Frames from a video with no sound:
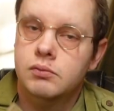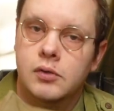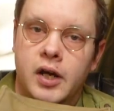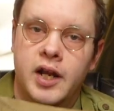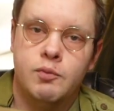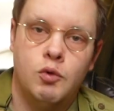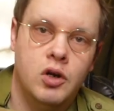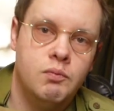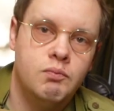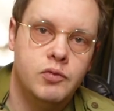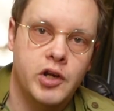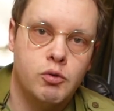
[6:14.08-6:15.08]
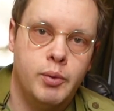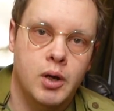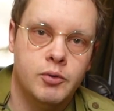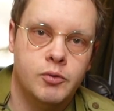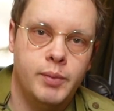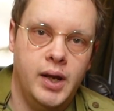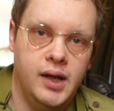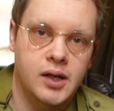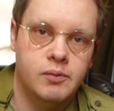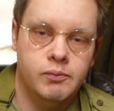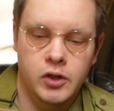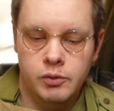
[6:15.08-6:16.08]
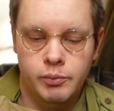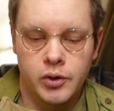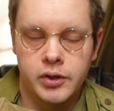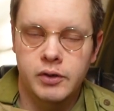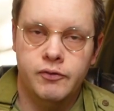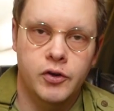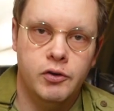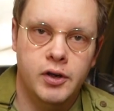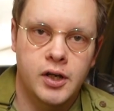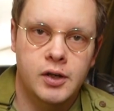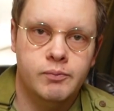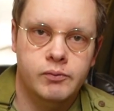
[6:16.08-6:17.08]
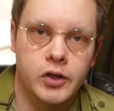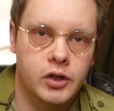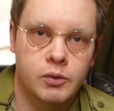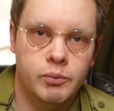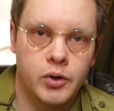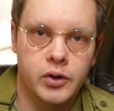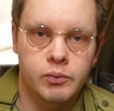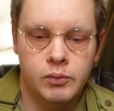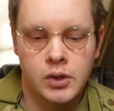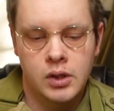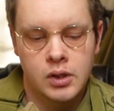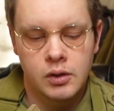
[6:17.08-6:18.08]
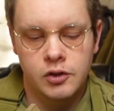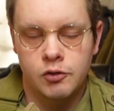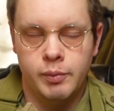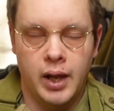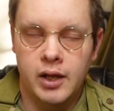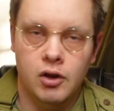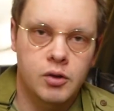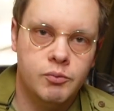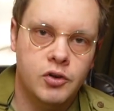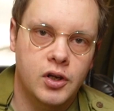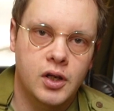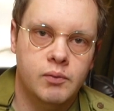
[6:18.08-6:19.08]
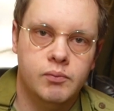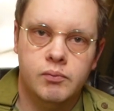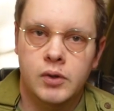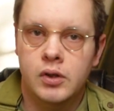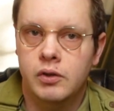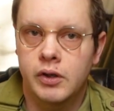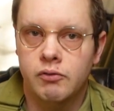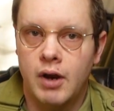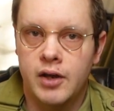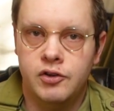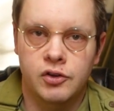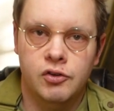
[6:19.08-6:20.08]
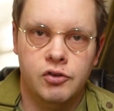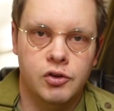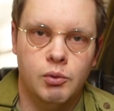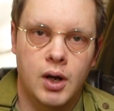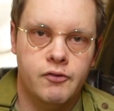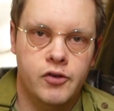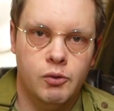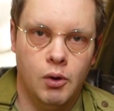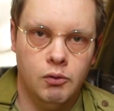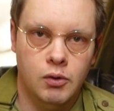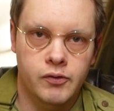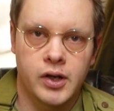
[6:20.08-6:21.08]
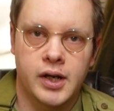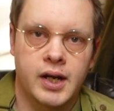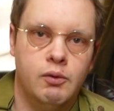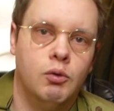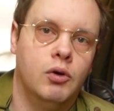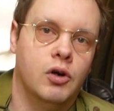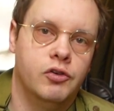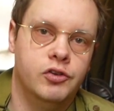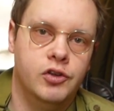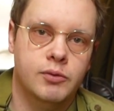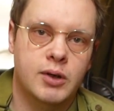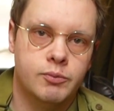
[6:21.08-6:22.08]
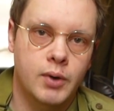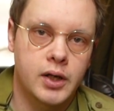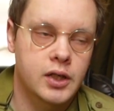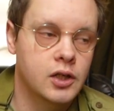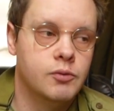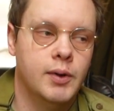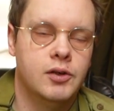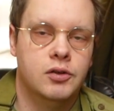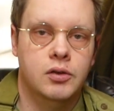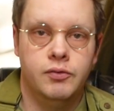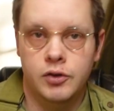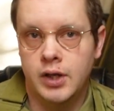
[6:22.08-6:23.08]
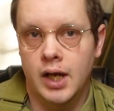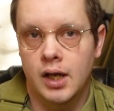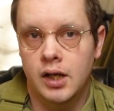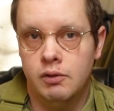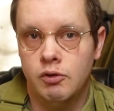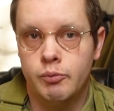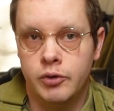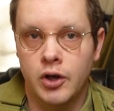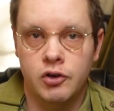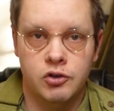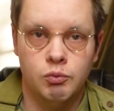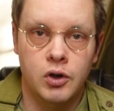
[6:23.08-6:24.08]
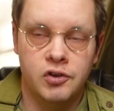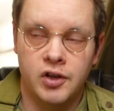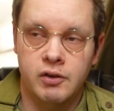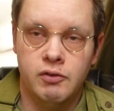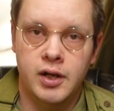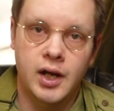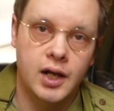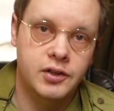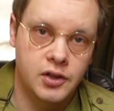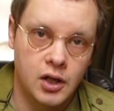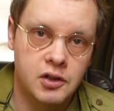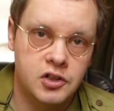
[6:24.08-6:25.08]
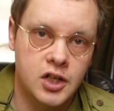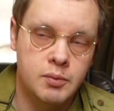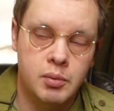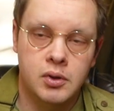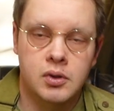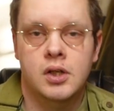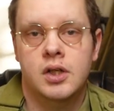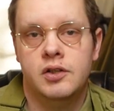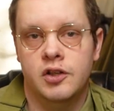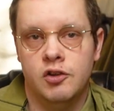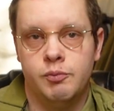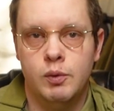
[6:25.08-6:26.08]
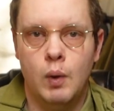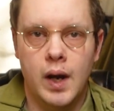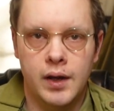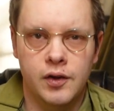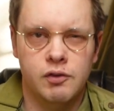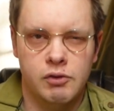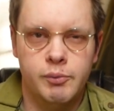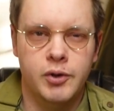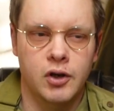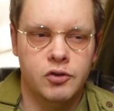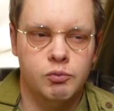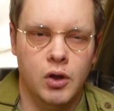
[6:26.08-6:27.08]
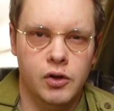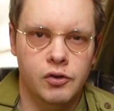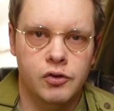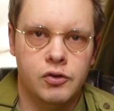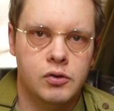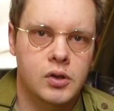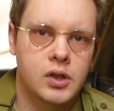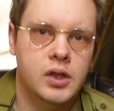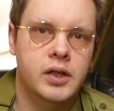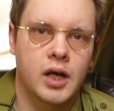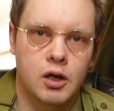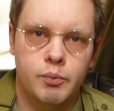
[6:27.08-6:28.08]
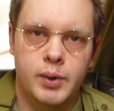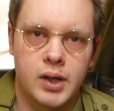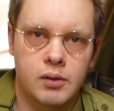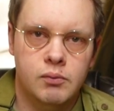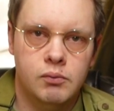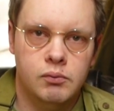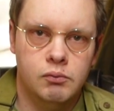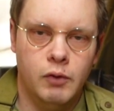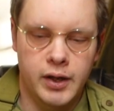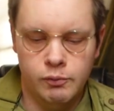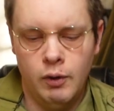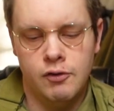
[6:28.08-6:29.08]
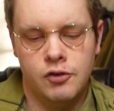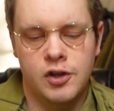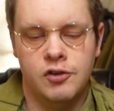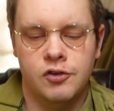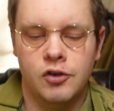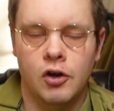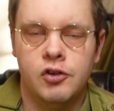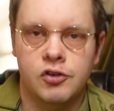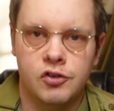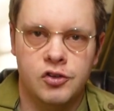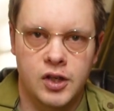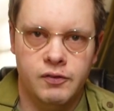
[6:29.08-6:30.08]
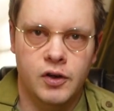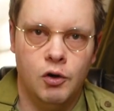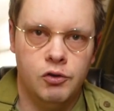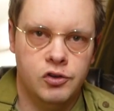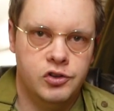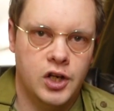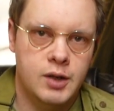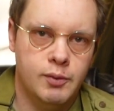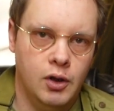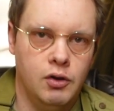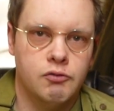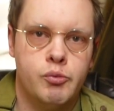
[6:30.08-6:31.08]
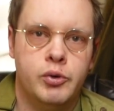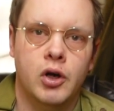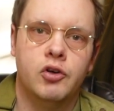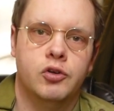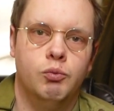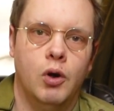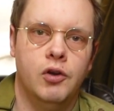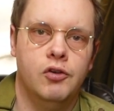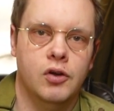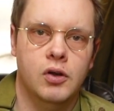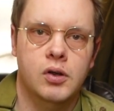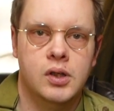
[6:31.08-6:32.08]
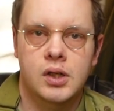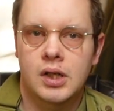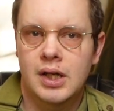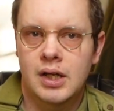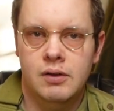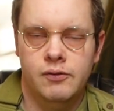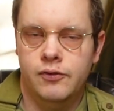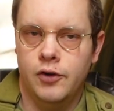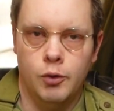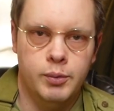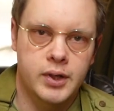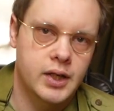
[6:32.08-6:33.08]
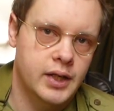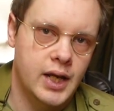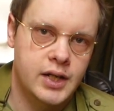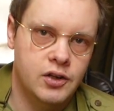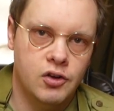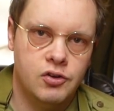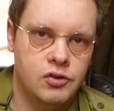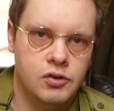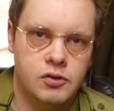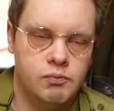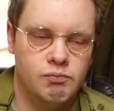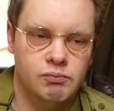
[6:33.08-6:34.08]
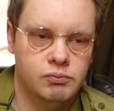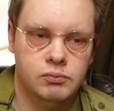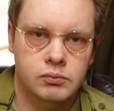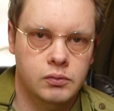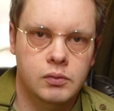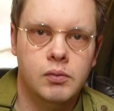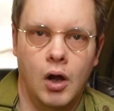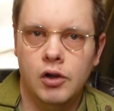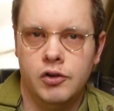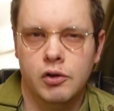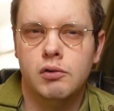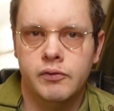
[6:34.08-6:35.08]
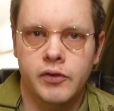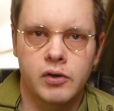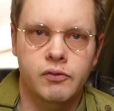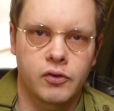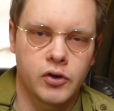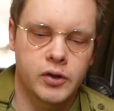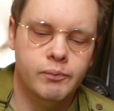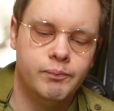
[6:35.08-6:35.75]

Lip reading: an M1 general purpose bag. You can put your food in it, you can put display items in it, your rations, do whatever you want with it, and it won't cost you too much money, especially if you get a reproduction one, because they really are dirt cheap. Just beware that the reproduction ones are a bit, whereas this is nice and stiff and holds its shape, a lot of the reproduction ones are floppy and they're just, I'll do a review for you.